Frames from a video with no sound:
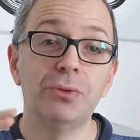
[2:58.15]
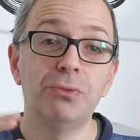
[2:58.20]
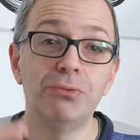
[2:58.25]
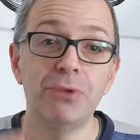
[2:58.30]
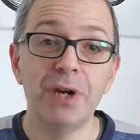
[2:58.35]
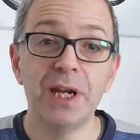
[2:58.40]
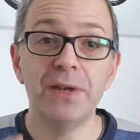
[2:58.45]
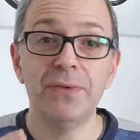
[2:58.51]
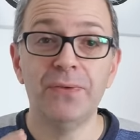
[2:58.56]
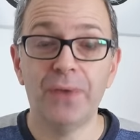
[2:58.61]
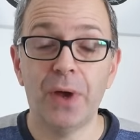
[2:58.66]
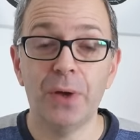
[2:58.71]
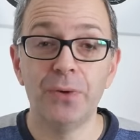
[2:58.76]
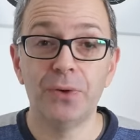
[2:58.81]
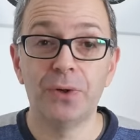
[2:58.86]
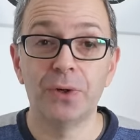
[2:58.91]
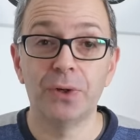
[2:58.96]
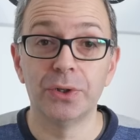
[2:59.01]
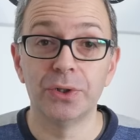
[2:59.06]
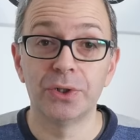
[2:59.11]

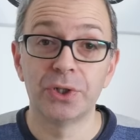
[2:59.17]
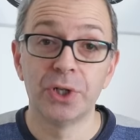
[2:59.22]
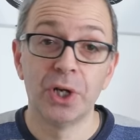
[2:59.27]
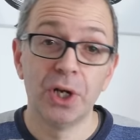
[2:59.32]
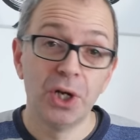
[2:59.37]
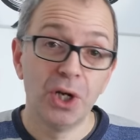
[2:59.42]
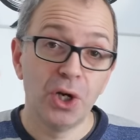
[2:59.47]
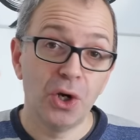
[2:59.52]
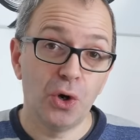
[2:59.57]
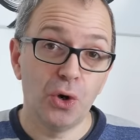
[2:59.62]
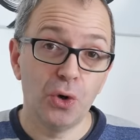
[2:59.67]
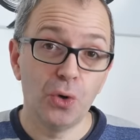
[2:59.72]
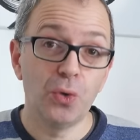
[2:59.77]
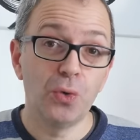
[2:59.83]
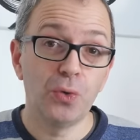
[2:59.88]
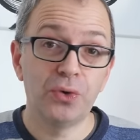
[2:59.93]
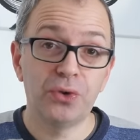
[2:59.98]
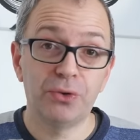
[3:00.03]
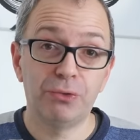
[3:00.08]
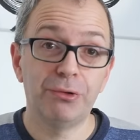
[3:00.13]
refocus
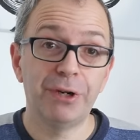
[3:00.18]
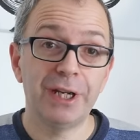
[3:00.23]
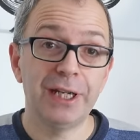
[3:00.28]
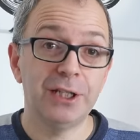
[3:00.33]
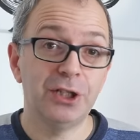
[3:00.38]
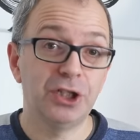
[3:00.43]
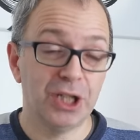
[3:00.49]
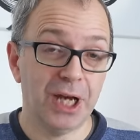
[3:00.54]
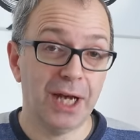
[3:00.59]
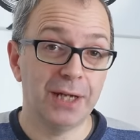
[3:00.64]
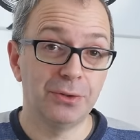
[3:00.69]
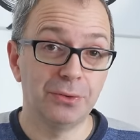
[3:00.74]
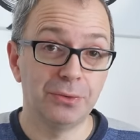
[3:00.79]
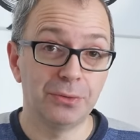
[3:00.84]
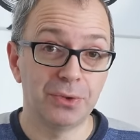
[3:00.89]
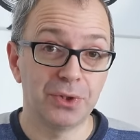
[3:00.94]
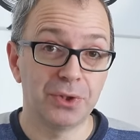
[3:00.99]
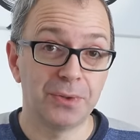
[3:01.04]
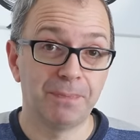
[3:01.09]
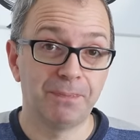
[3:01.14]
all three
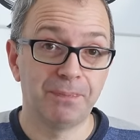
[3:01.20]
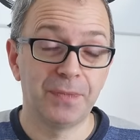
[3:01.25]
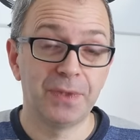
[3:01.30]
channels.